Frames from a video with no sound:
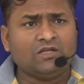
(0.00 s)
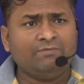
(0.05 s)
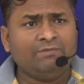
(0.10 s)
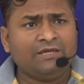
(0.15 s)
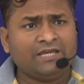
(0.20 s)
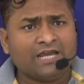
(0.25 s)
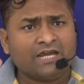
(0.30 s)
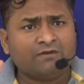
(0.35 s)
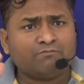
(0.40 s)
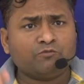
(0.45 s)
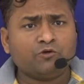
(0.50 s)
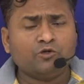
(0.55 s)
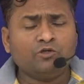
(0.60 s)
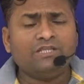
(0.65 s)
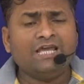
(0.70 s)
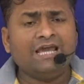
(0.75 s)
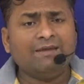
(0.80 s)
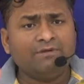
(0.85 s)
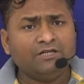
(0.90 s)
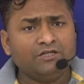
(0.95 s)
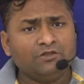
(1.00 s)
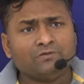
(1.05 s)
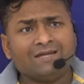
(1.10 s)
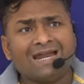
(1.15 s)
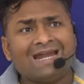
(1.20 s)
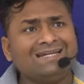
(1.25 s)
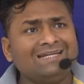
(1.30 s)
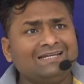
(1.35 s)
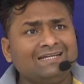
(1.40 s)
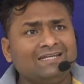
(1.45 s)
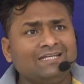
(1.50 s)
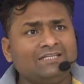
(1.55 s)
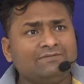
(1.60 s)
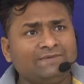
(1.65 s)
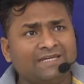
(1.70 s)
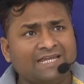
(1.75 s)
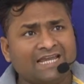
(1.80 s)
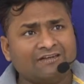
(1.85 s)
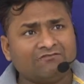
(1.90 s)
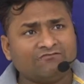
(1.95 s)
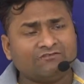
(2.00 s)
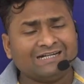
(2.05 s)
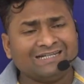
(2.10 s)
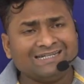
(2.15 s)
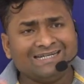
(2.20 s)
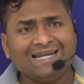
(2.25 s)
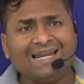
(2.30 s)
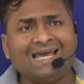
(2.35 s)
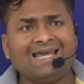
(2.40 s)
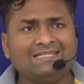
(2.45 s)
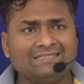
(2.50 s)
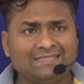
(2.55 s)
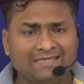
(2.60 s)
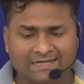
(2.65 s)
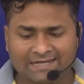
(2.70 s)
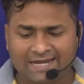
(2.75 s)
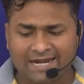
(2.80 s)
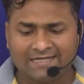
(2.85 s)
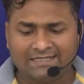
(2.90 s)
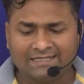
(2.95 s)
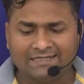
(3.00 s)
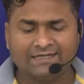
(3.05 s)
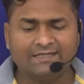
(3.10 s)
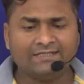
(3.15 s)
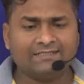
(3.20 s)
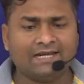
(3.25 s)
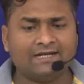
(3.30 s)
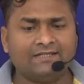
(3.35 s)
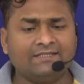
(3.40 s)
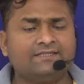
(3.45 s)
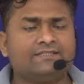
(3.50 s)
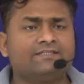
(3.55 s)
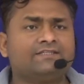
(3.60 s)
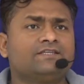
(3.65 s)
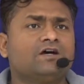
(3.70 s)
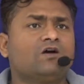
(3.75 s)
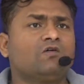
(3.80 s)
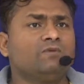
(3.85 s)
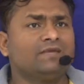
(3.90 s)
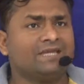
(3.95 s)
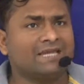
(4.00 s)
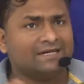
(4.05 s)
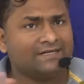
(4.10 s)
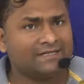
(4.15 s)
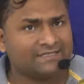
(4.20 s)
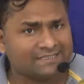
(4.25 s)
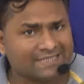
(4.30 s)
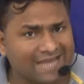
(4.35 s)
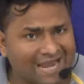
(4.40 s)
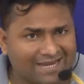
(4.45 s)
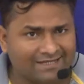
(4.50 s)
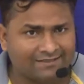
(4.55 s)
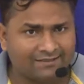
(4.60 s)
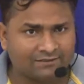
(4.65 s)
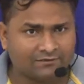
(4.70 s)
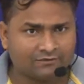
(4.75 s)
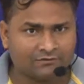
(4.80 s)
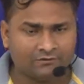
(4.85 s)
we can put them into categories, we can finalize their categories, and this is how we can decide.